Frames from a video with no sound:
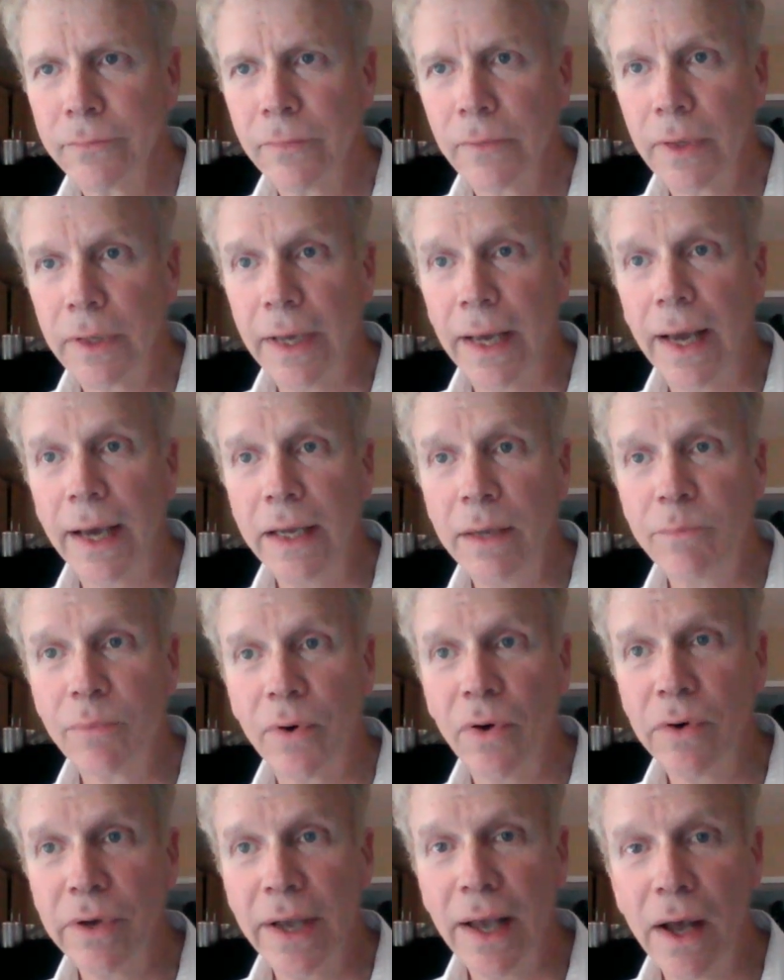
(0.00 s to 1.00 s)
Yeah, he
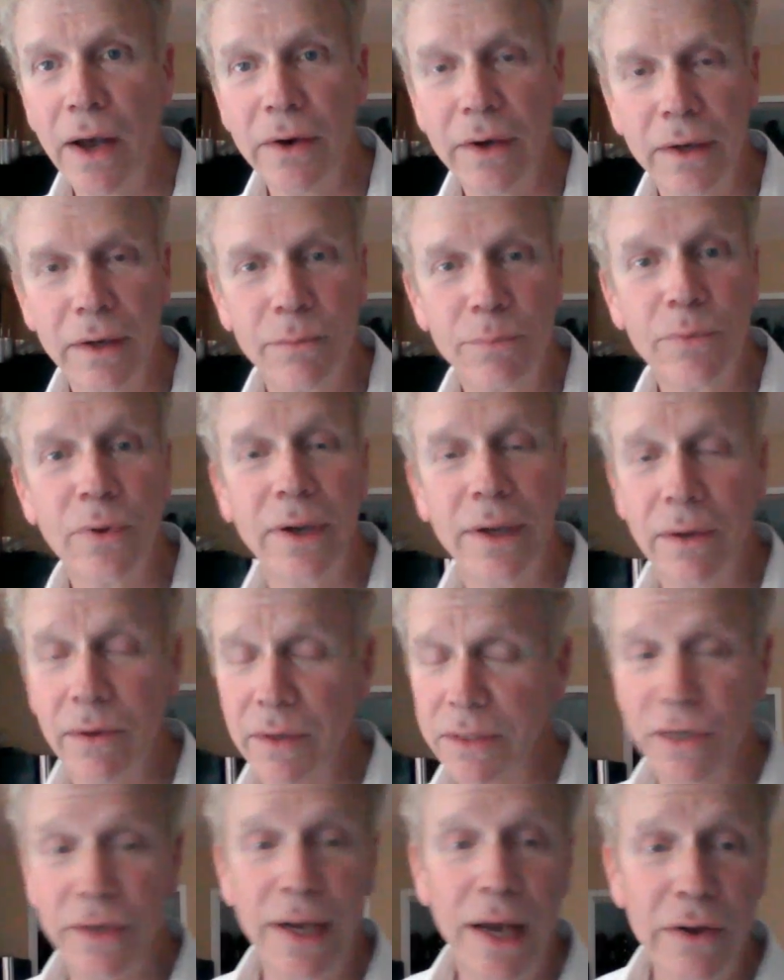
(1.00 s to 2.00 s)
pro-count.
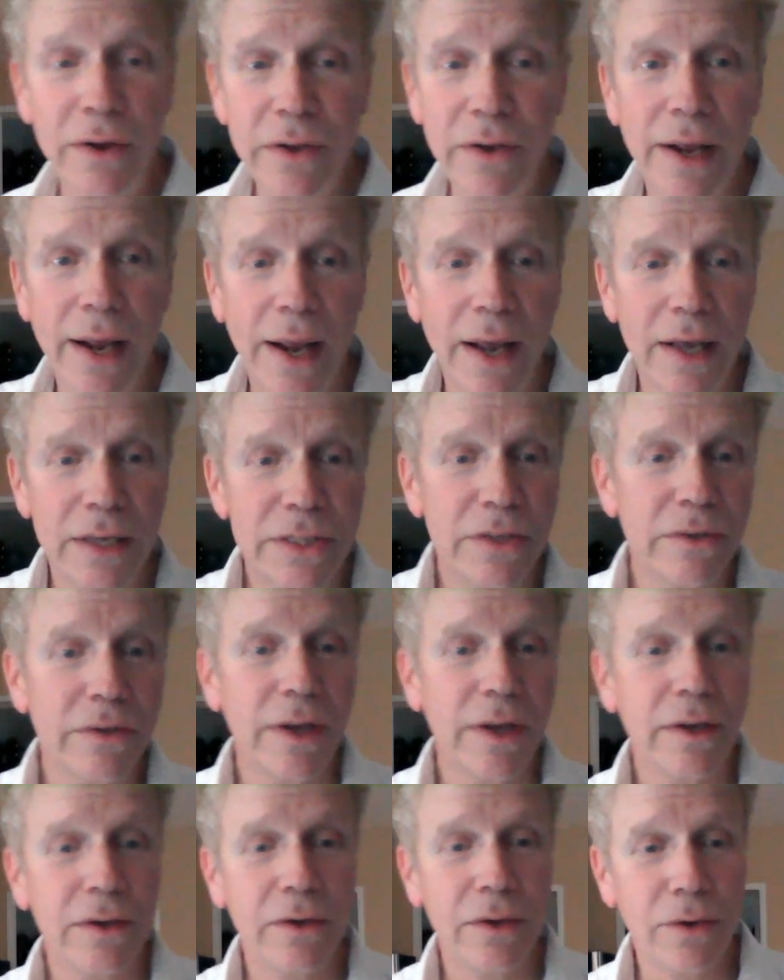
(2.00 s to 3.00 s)
So now you guys who,
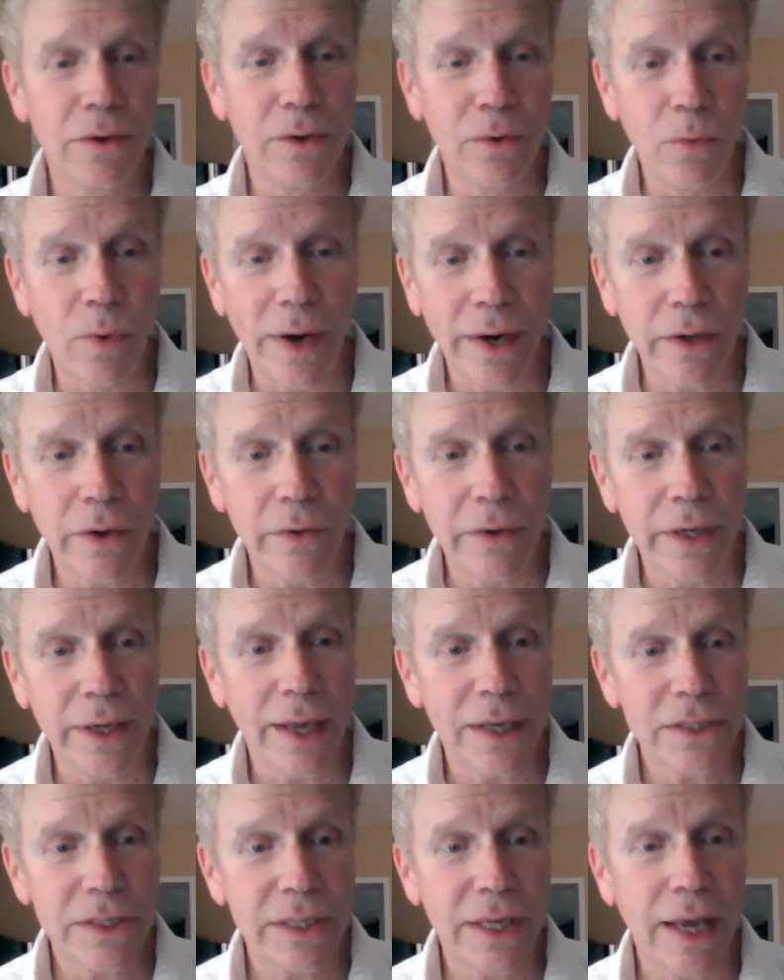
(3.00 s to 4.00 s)
who want to go into
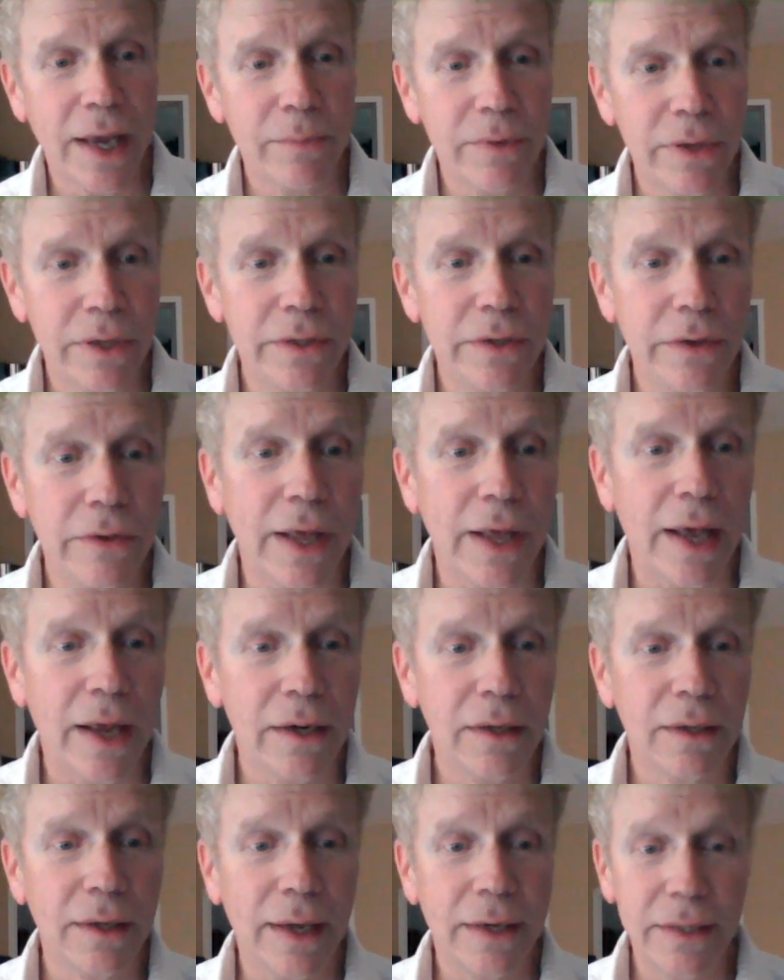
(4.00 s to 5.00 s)
guest cam can do that,
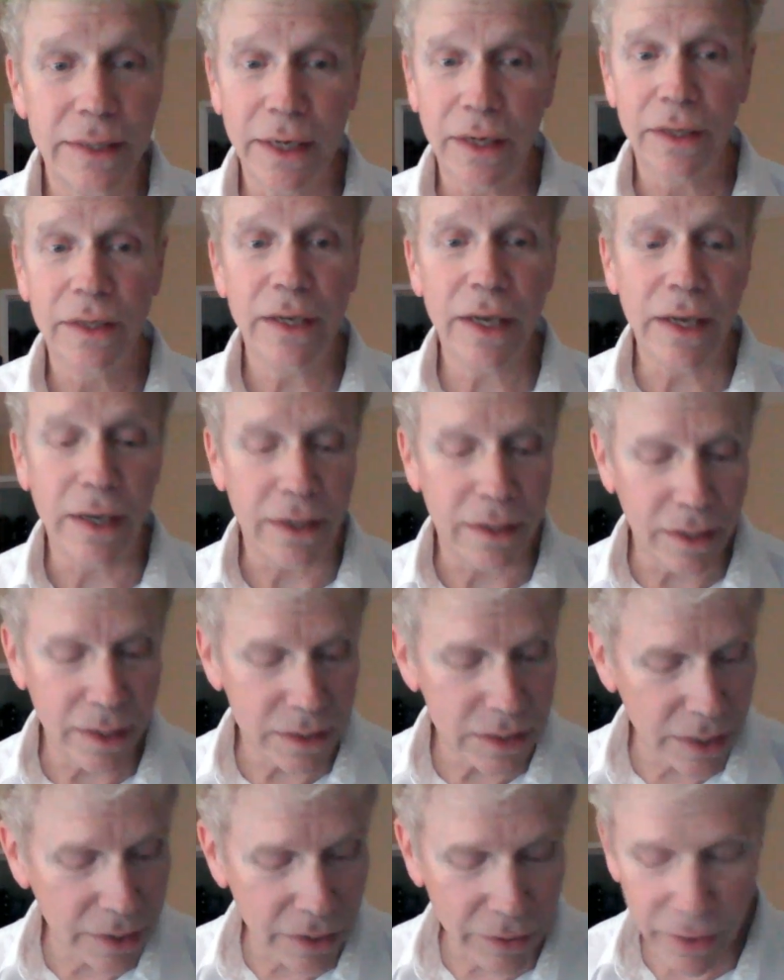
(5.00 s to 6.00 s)
like Tiddly-D.
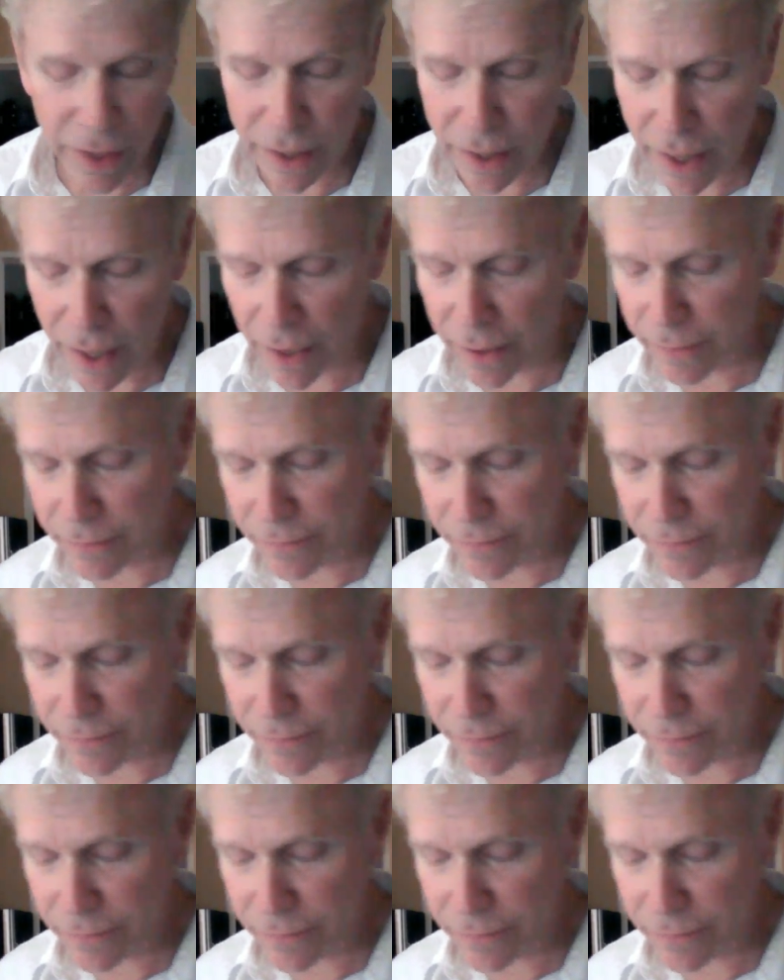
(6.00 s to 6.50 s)
He's in there right now.